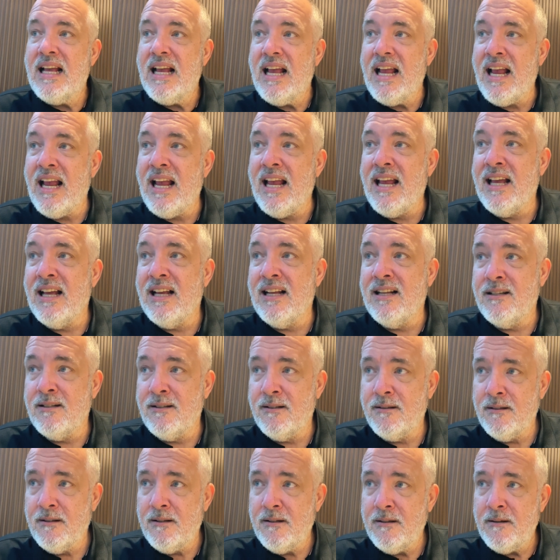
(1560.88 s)

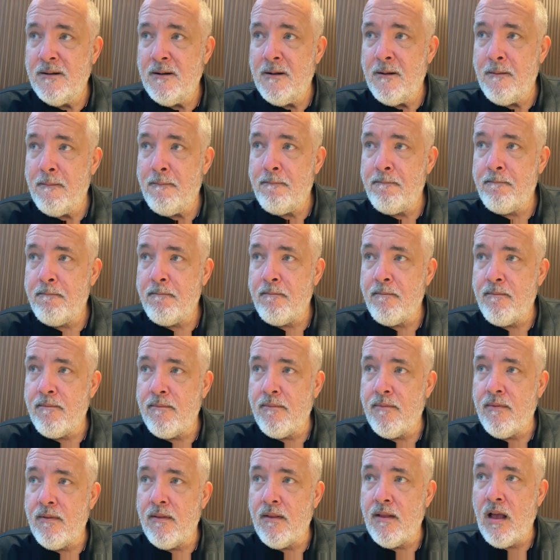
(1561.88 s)
And
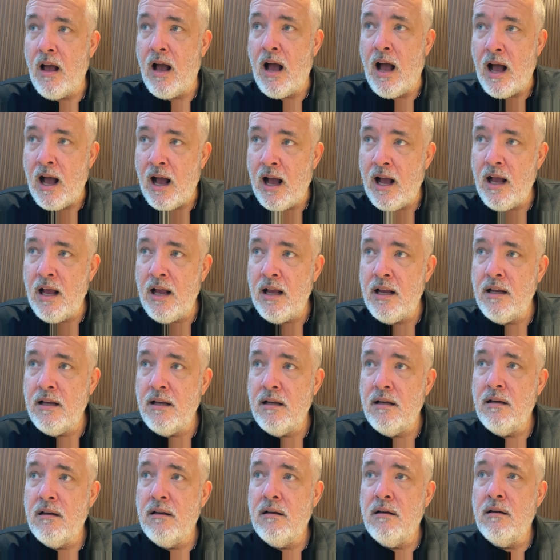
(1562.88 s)

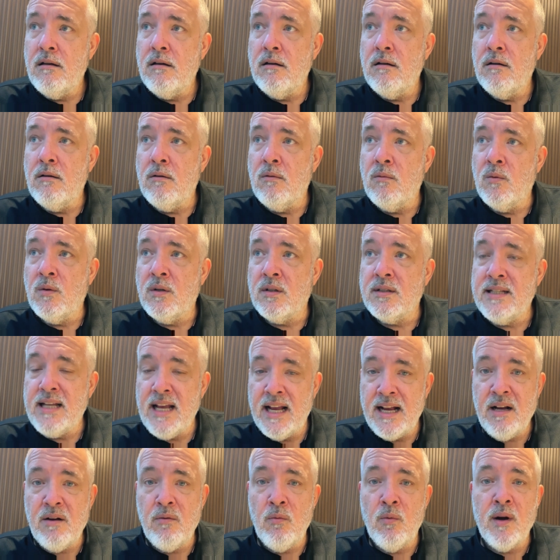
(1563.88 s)
I will
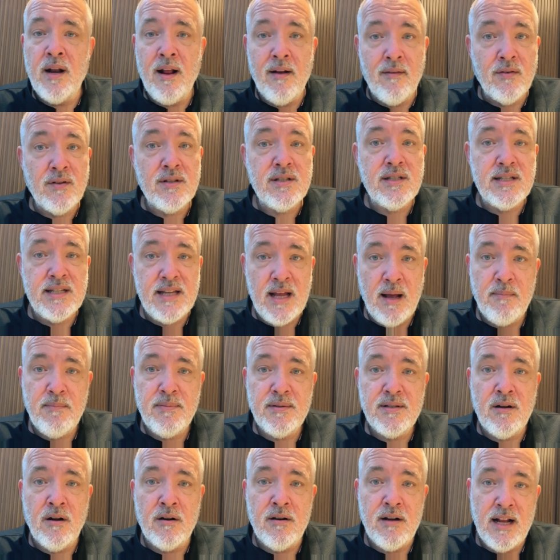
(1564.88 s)
take whatever
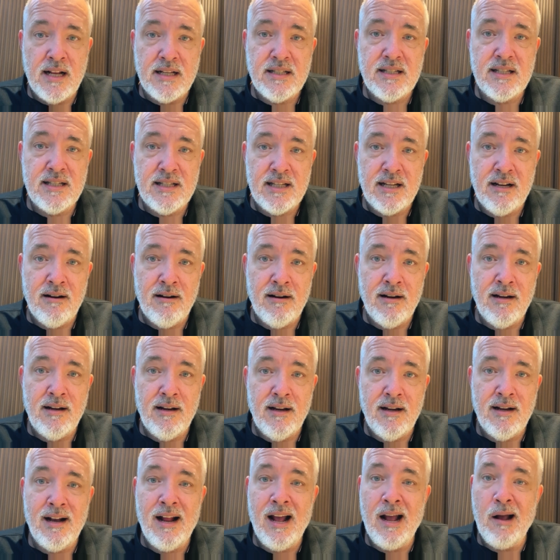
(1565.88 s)
steps are necessary,
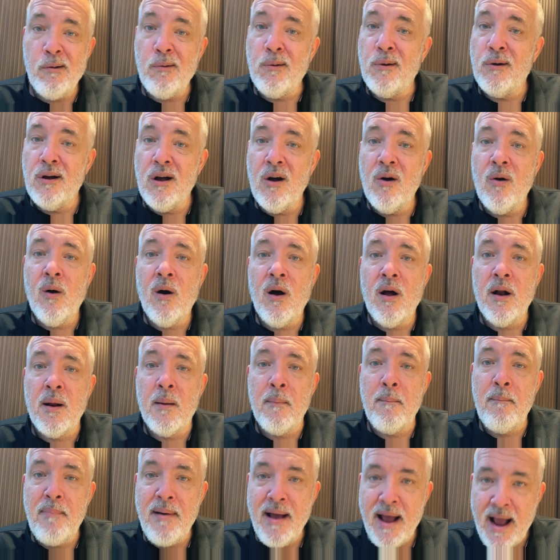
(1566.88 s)
and I will go on
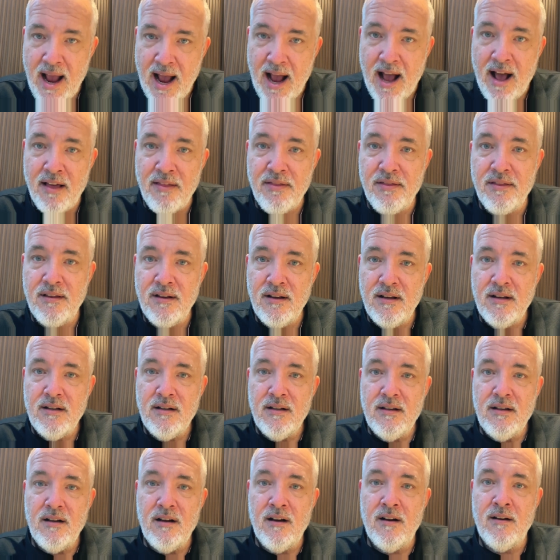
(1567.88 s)
a path
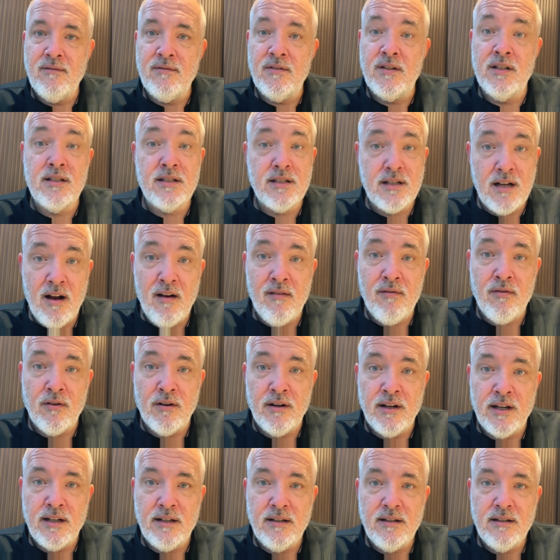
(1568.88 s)
of
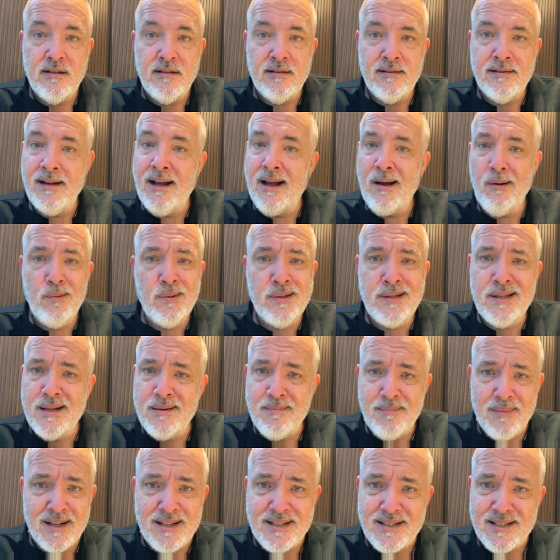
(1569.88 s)
discovery, not
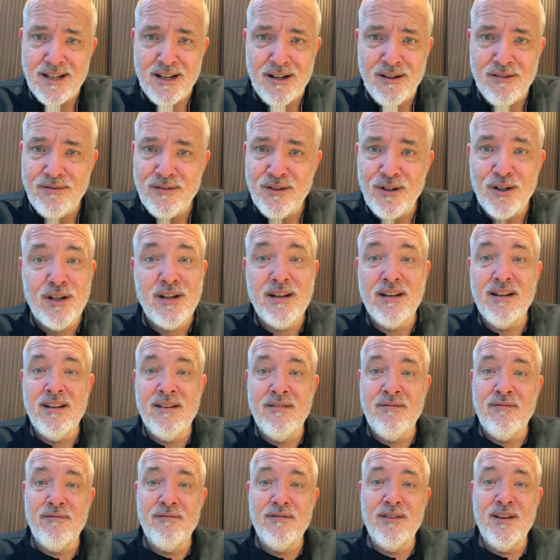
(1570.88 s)
within myself. Look,
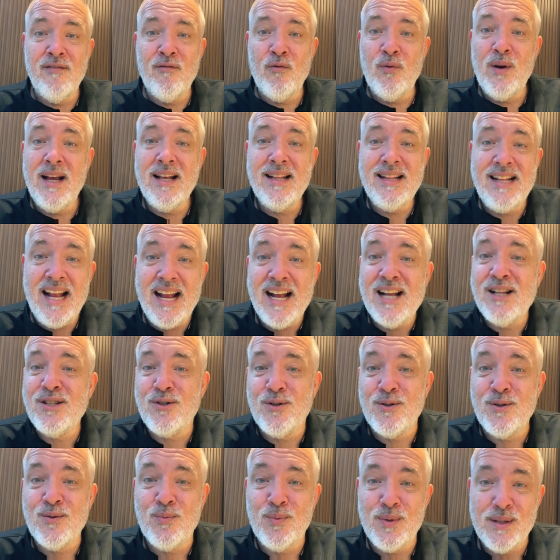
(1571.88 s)
if we had the
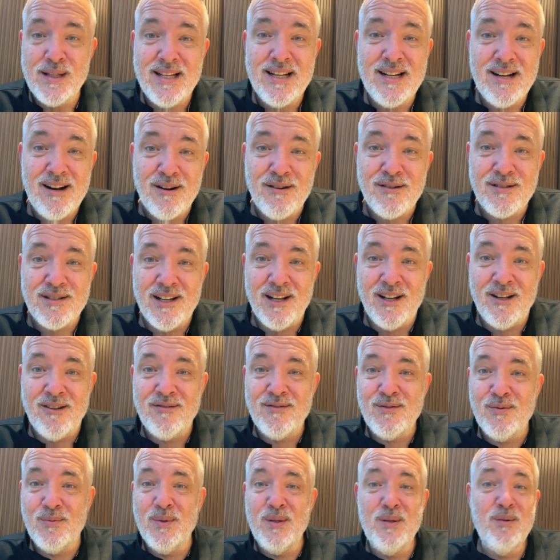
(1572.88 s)
answers within
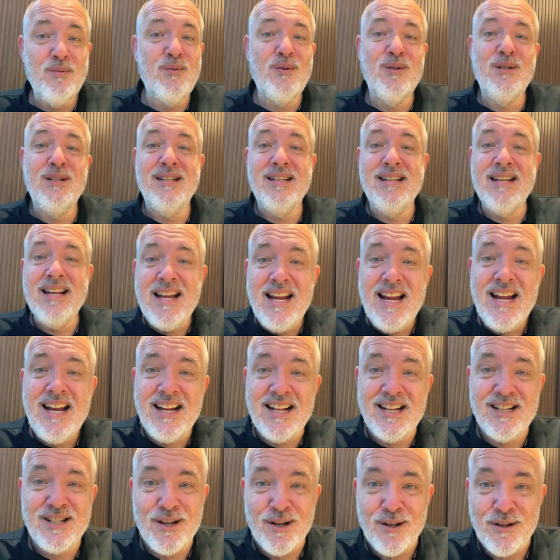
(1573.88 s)
ourselves, we wouldn't need
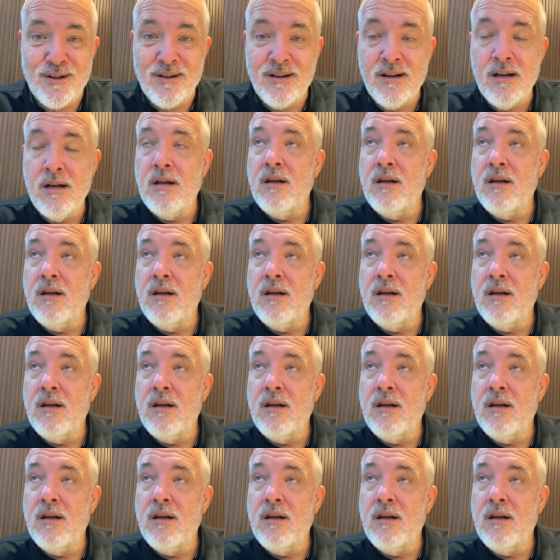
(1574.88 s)
each other.